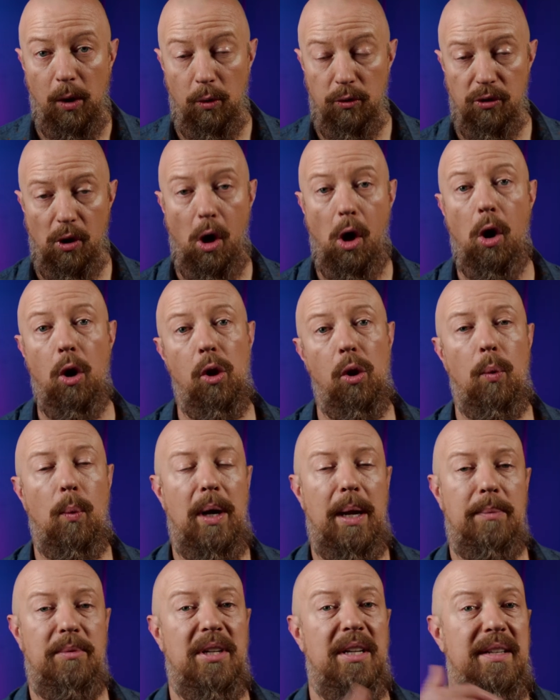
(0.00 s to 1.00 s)
goes all the
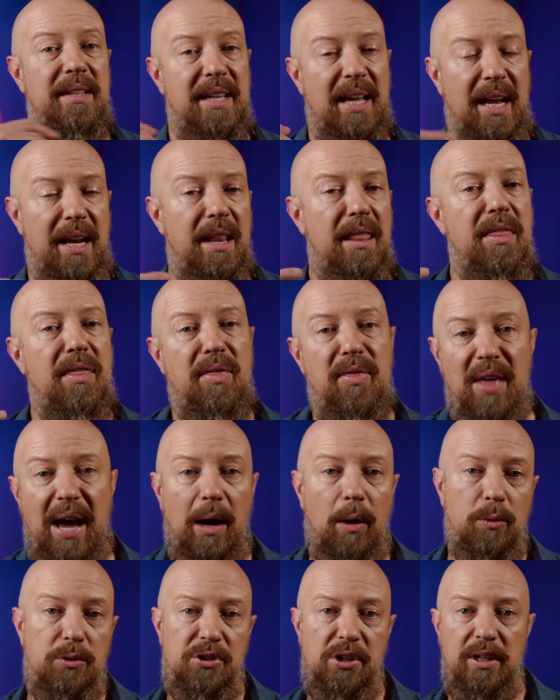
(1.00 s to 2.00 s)
way up to
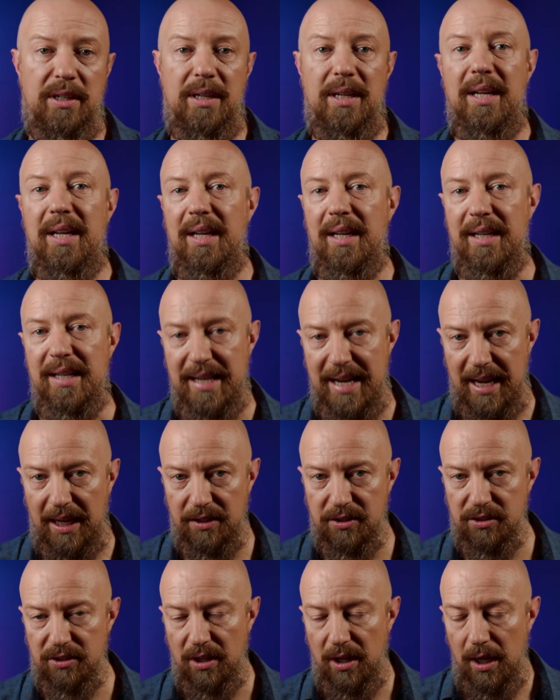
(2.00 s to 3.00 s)
10,000
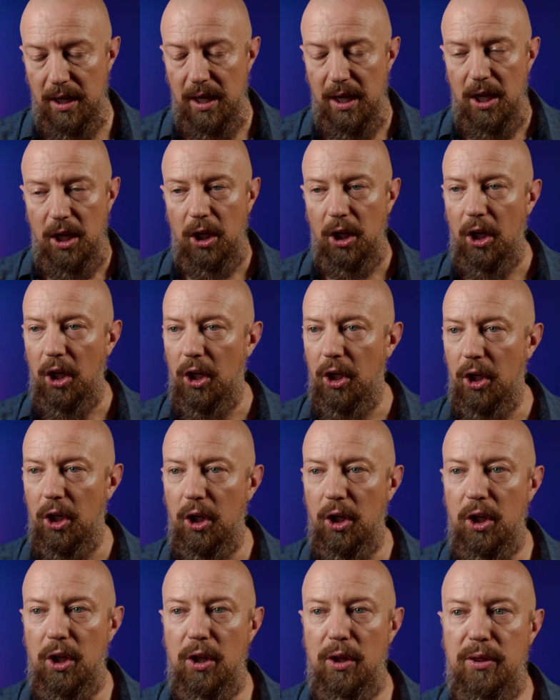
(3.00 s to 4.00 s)
nits,
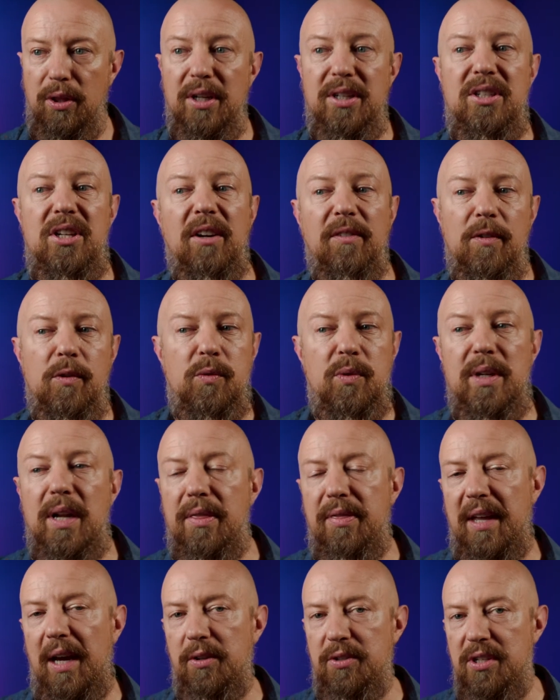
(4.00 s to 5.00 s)
the difference between
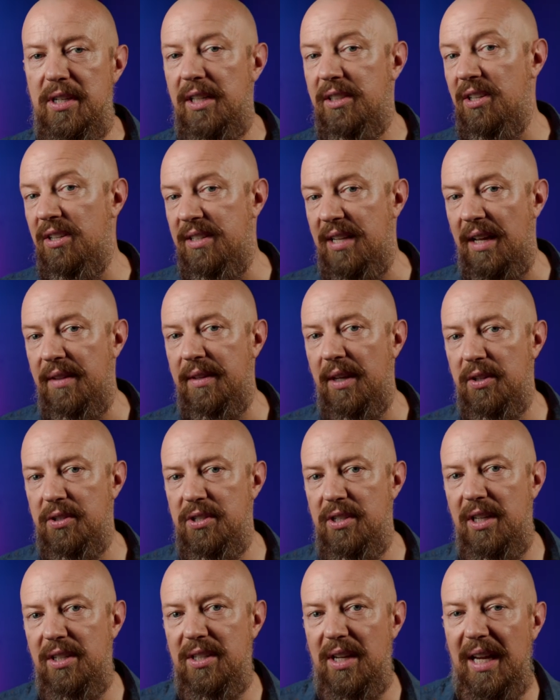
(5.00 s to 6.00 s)
1,000 nits and
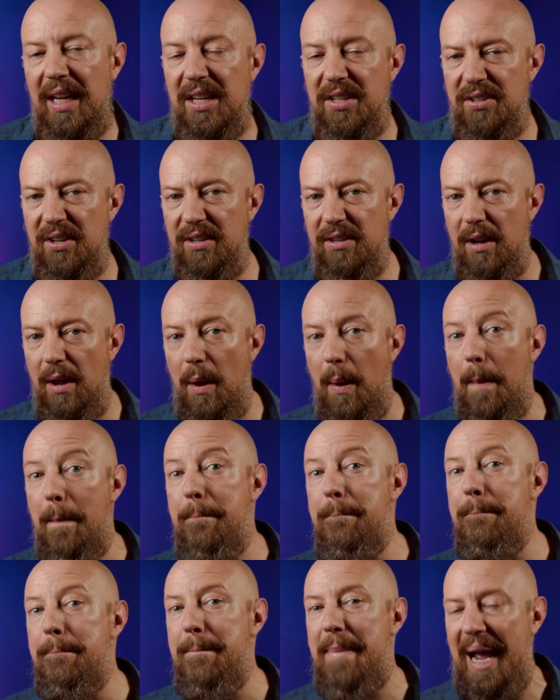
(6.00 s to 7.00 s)
10,000 nits isn't
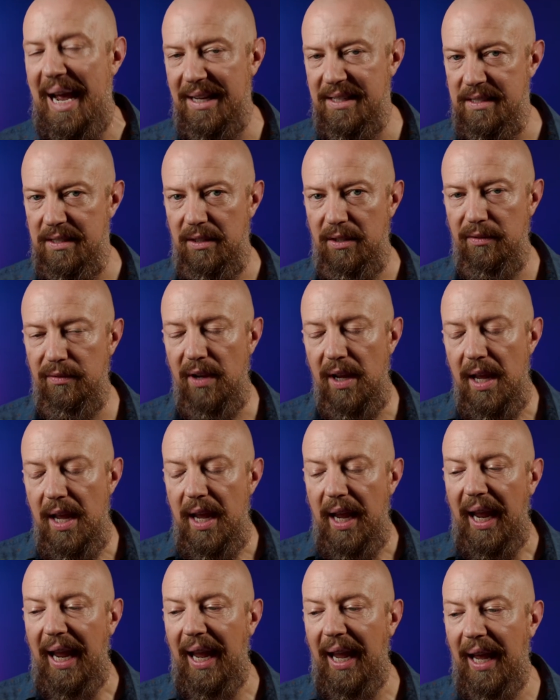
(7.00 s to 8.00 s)
massive,
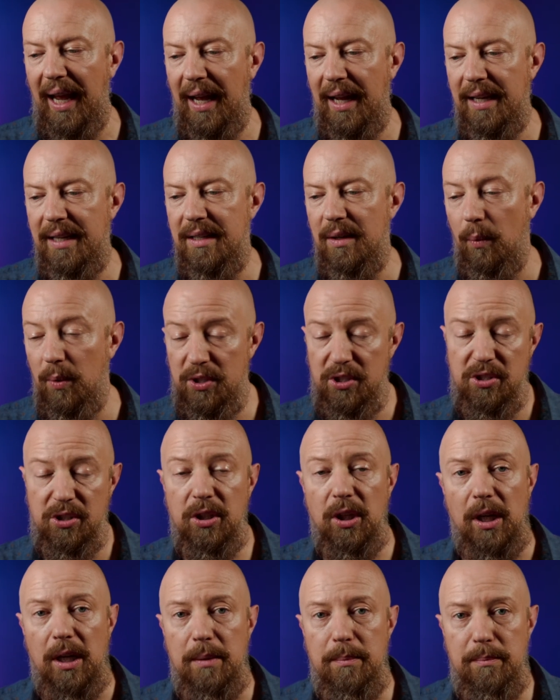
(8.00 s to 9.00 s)
and which is
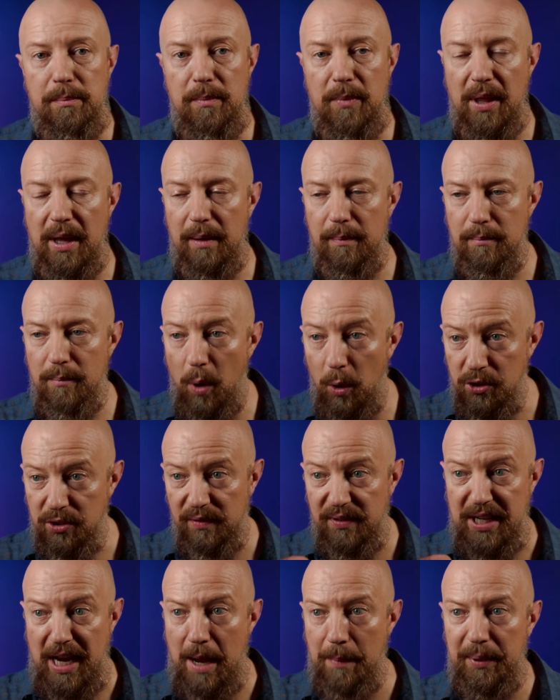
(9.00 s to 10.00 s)
good that most
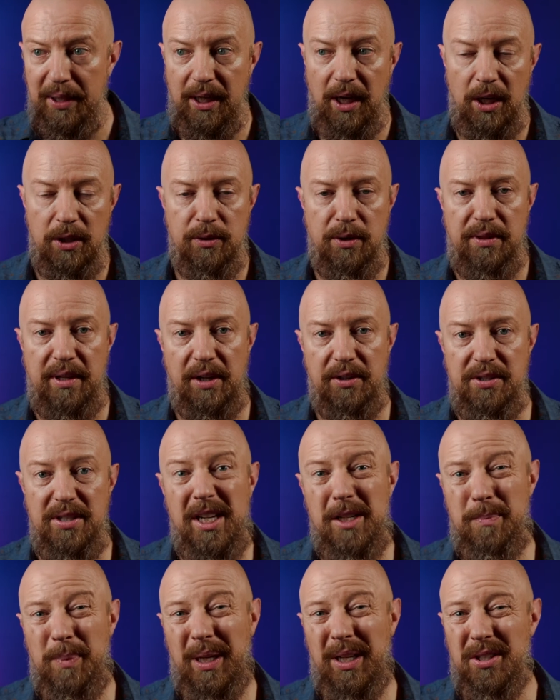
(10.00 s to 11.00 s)
of it's happening under 1,000
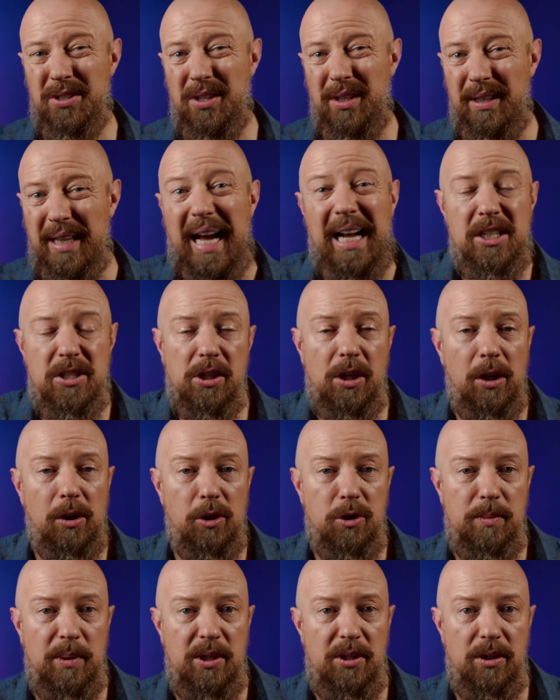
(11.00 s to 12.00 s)
nits, because that's the
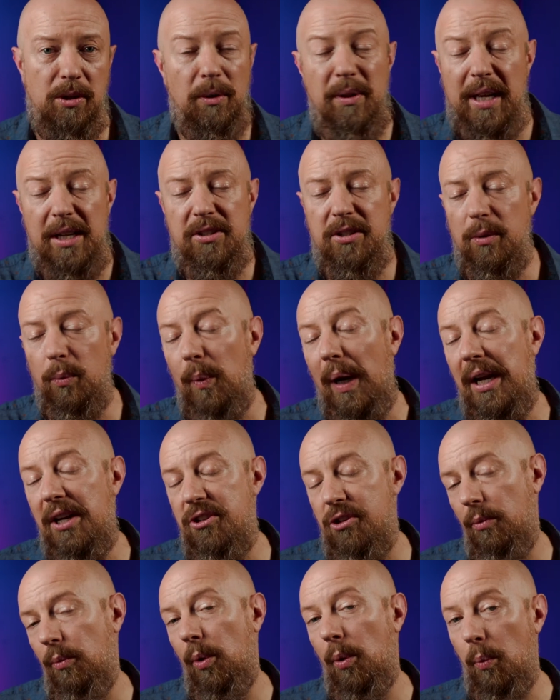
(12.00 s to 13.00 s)
color space, or that's the
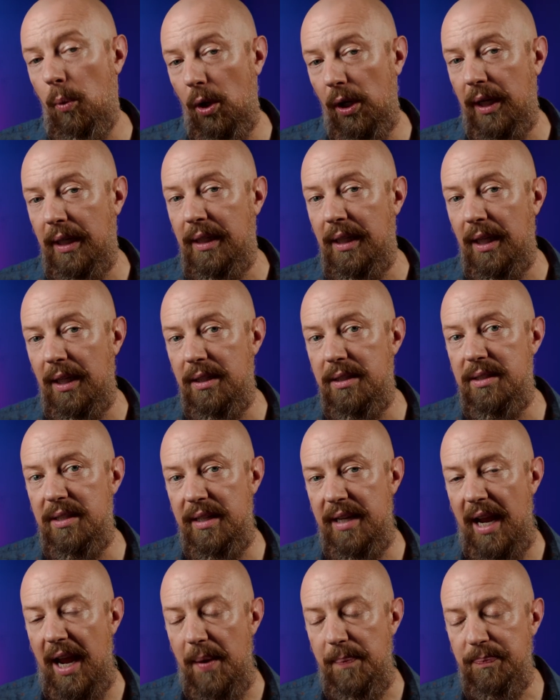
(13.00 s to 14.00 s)
range that we're working in
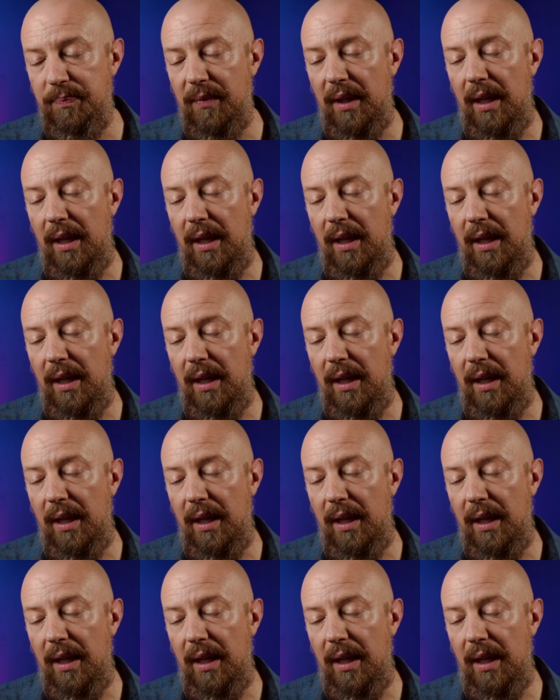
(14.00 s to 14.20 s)
today.